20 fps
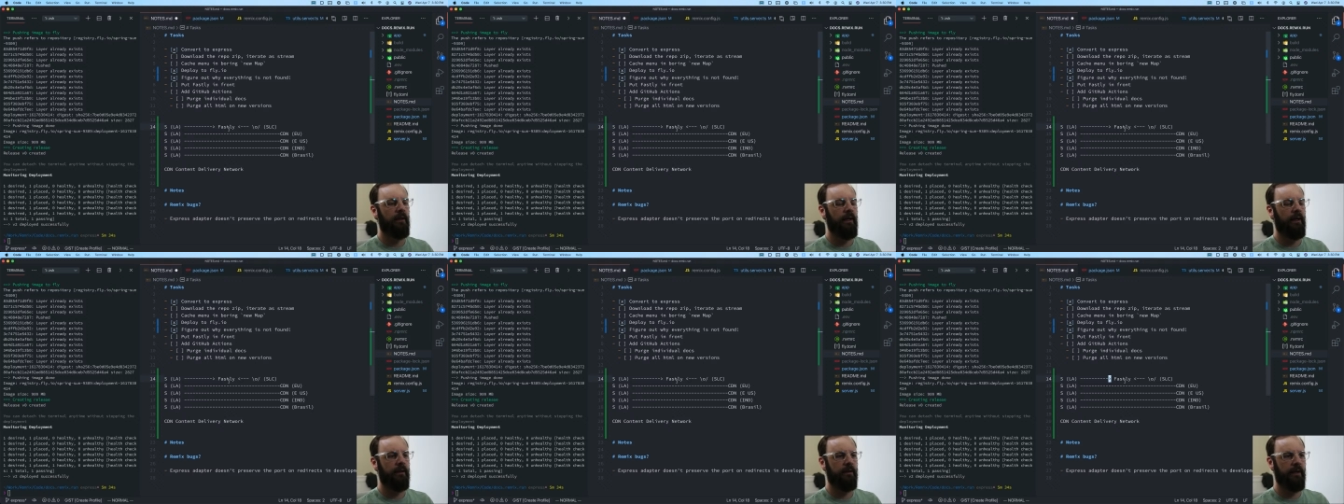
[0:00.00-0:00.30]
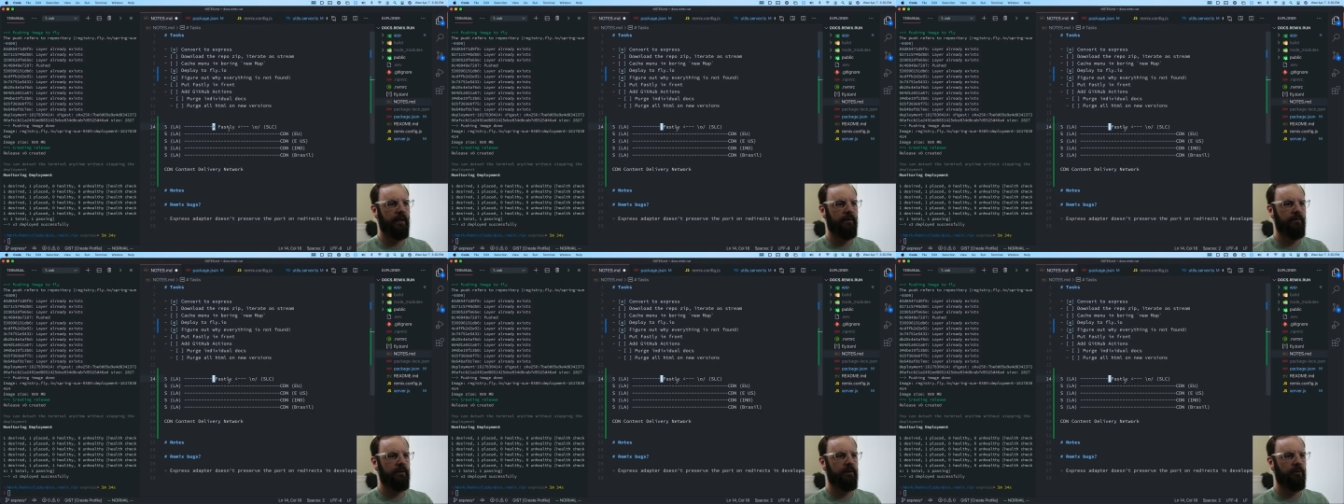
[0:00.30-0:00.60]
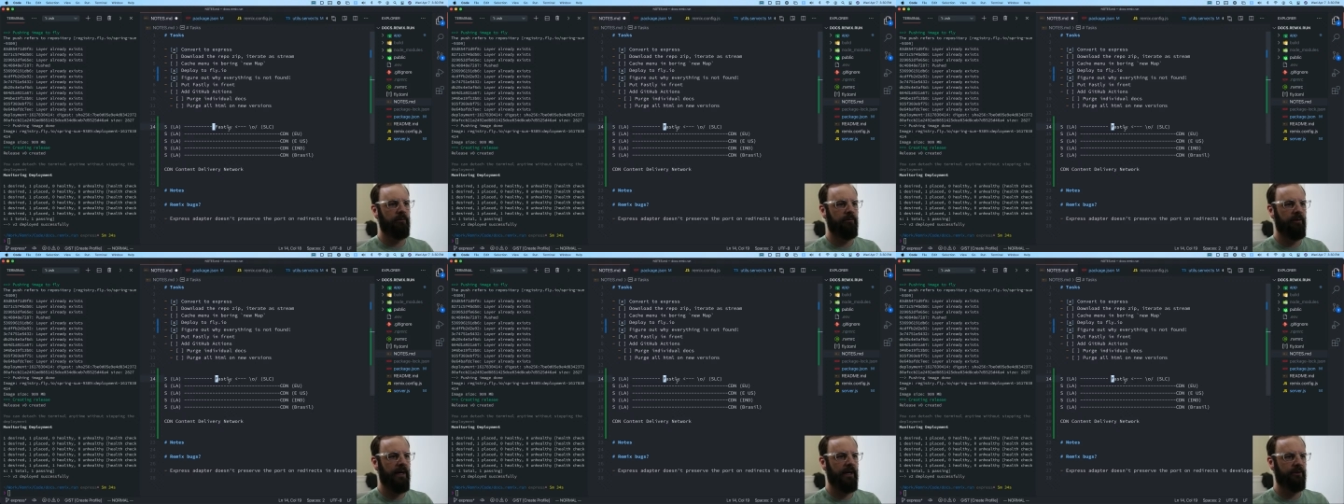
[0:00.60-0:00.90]
and gave it to
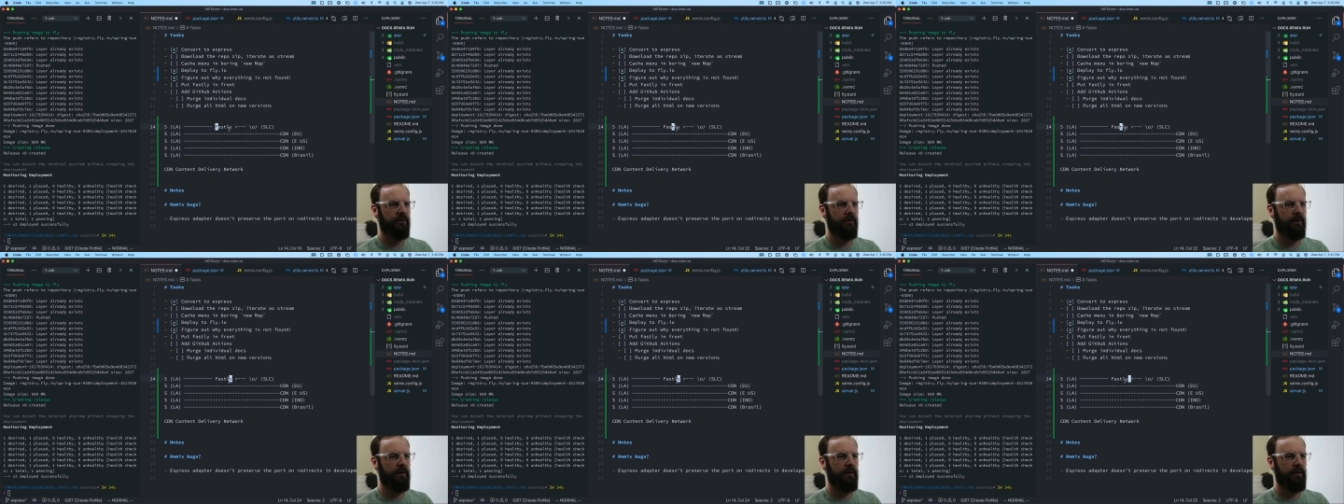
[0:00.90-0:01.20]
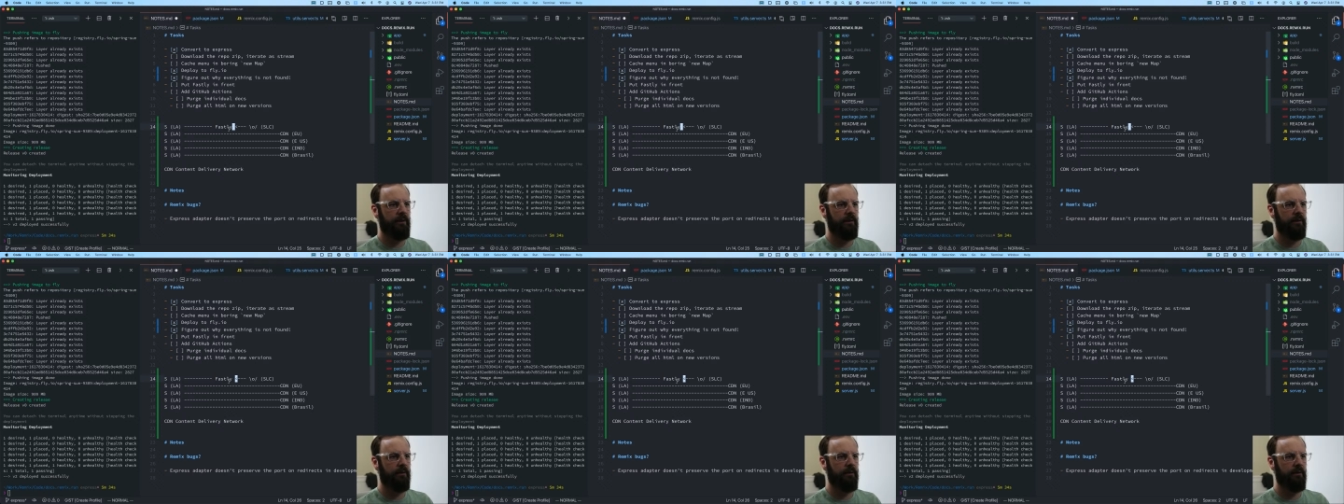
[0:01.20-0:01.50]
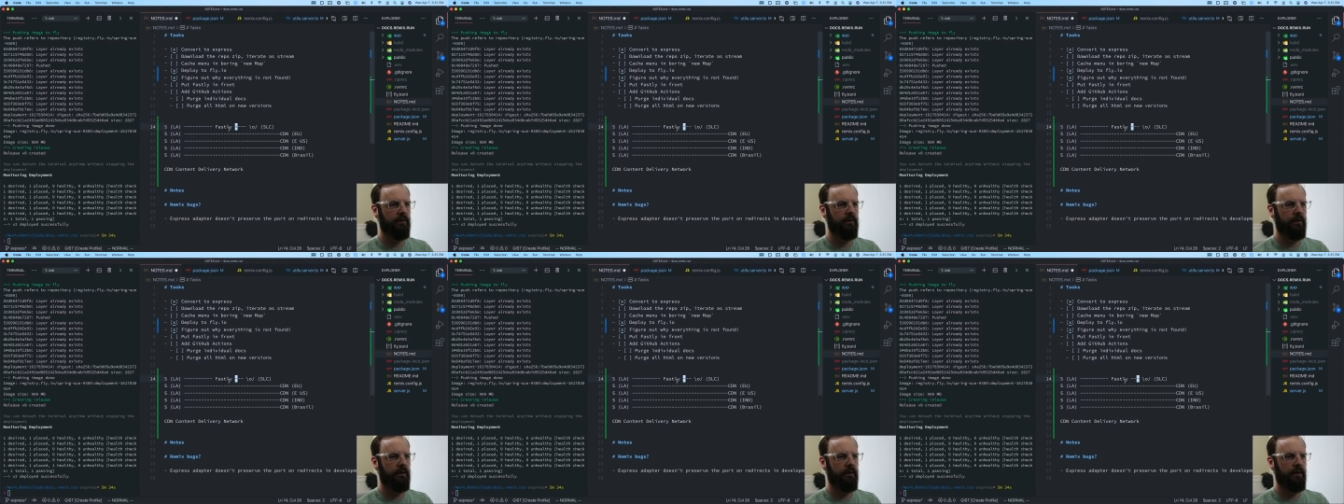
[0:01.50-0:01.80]
Fastly,
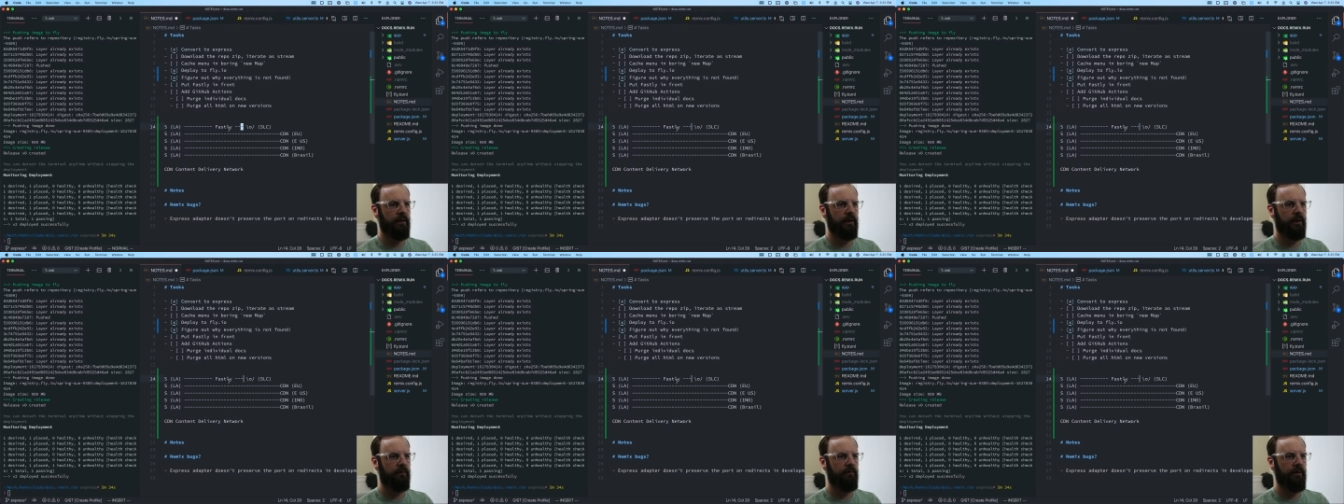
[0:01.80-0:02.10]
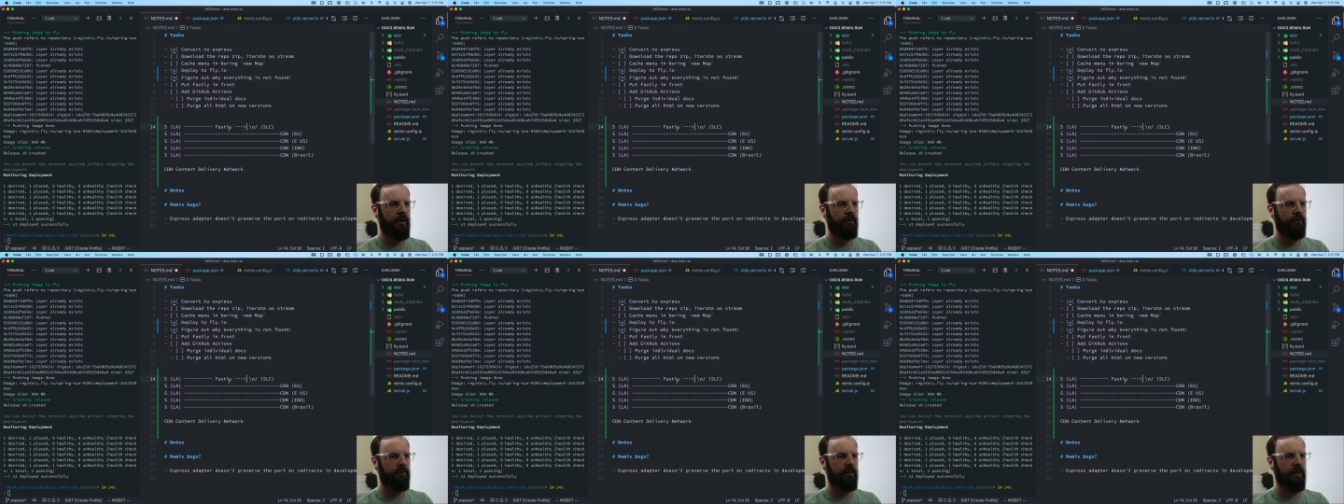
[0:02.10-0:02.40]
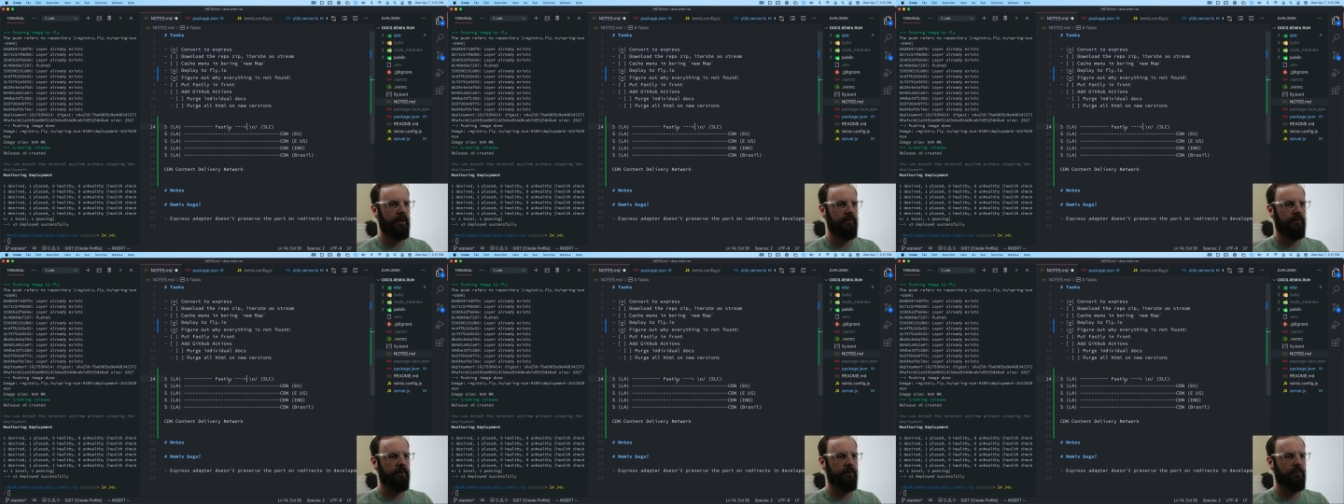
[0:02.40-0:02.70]
and then Fastly
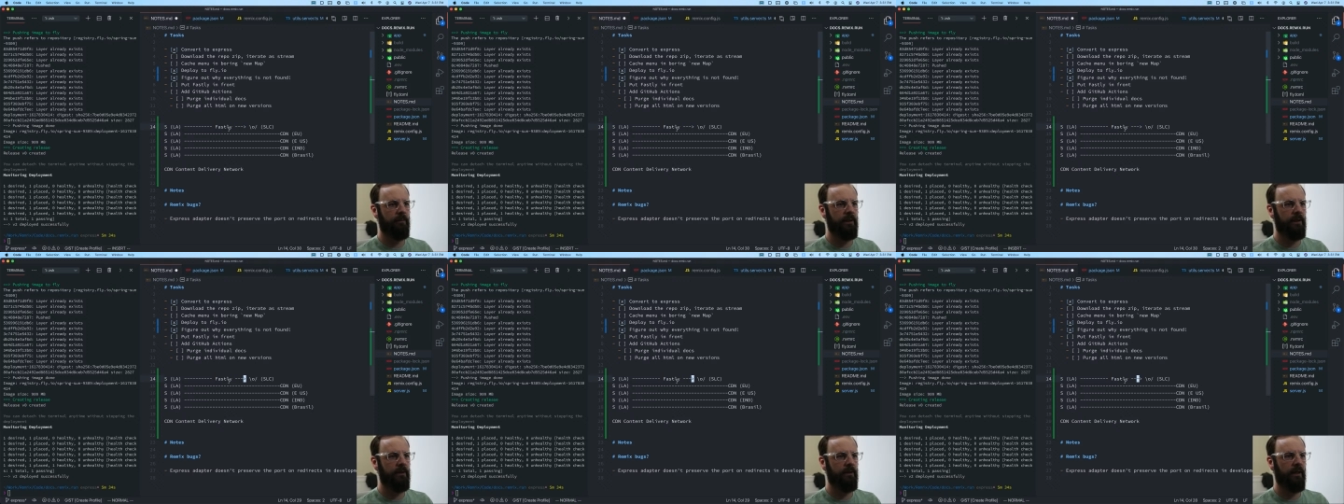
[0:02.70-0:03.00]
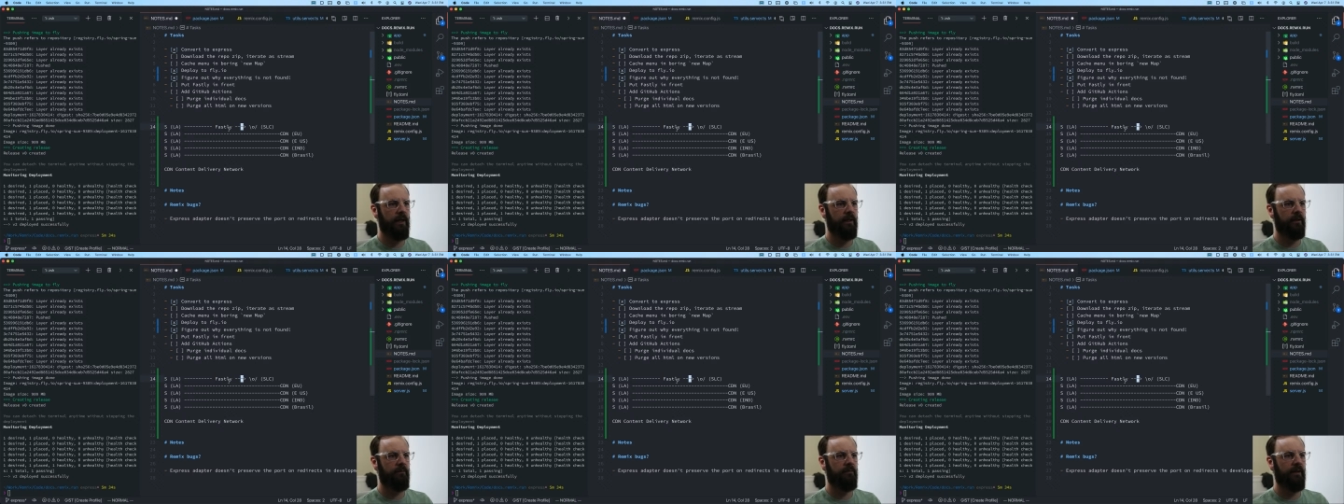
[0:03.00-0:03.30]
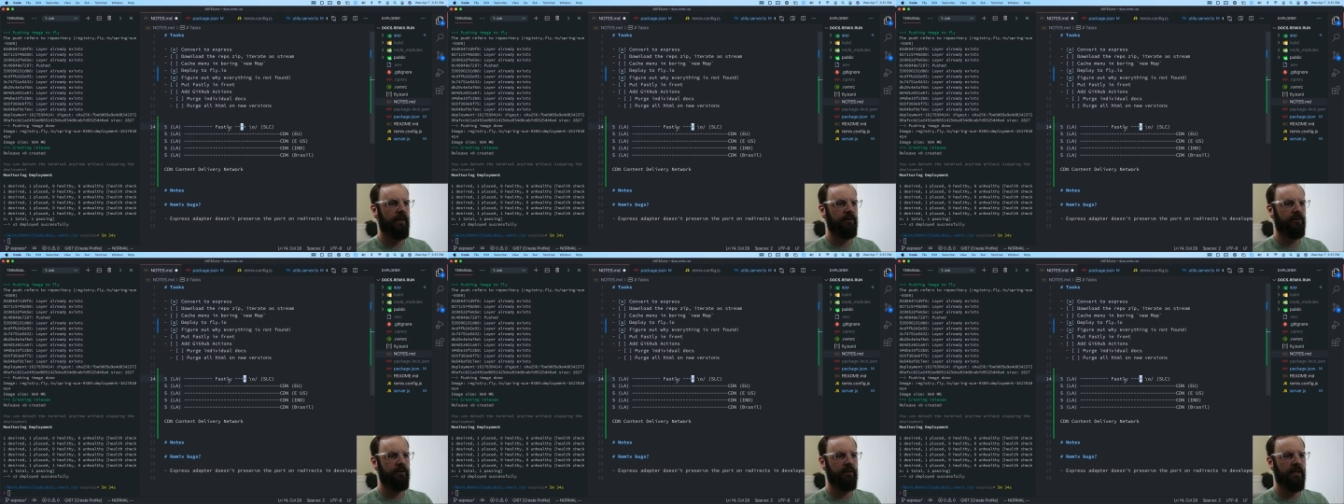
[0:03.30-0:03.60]
gave it to me, and then
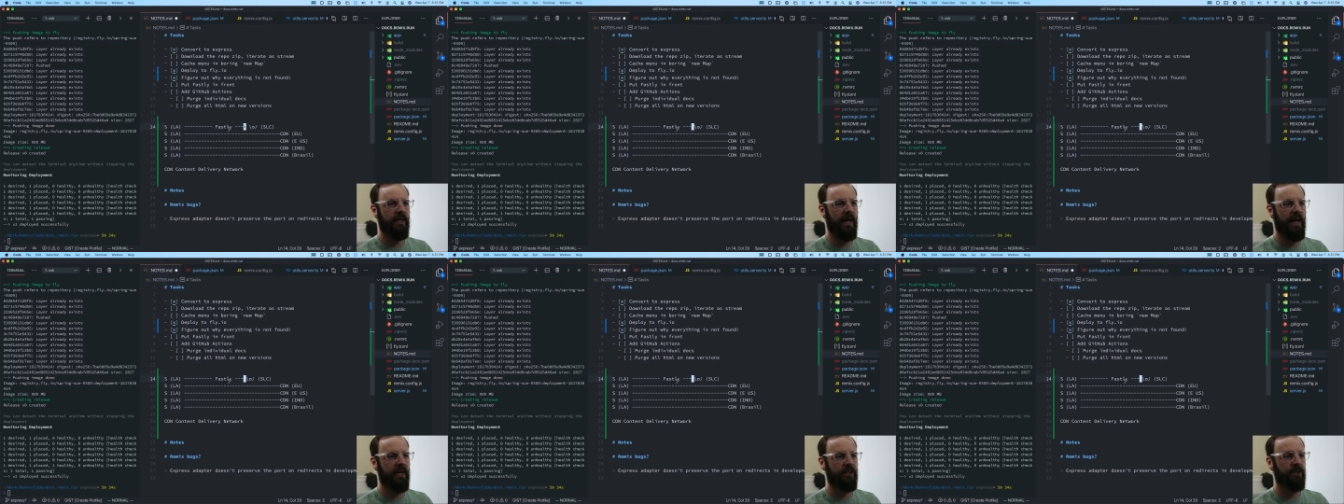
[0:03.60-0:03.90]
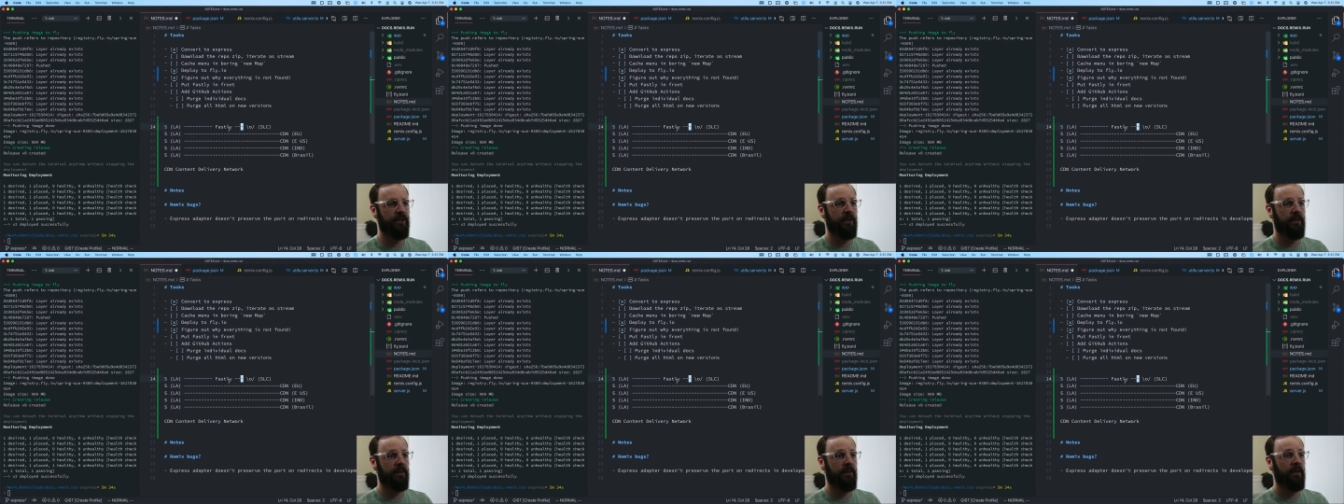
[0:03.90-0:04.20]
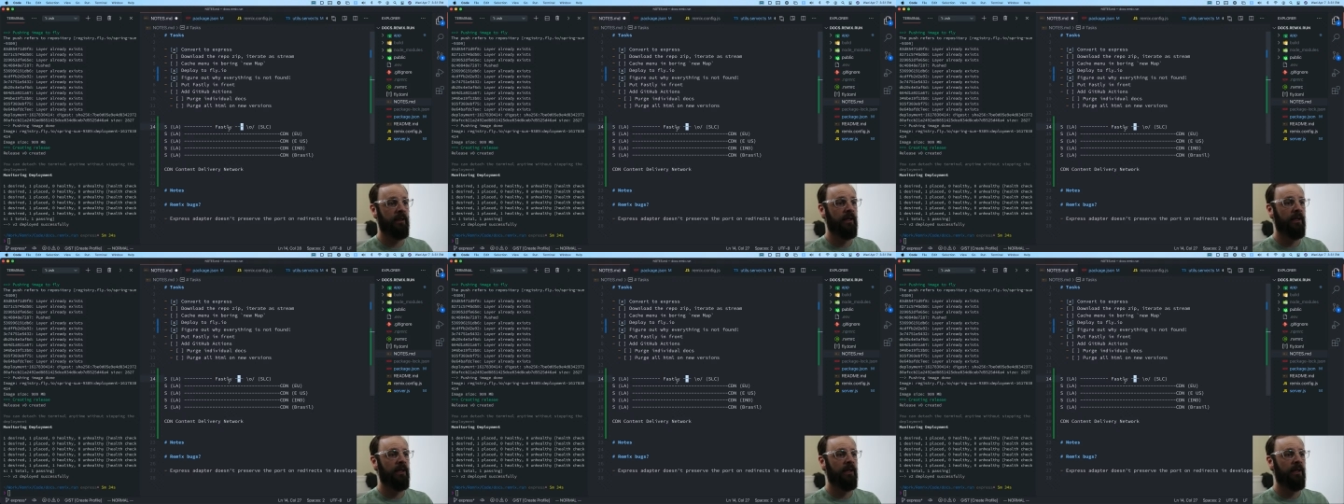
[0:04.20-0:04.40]
Fastly cached it.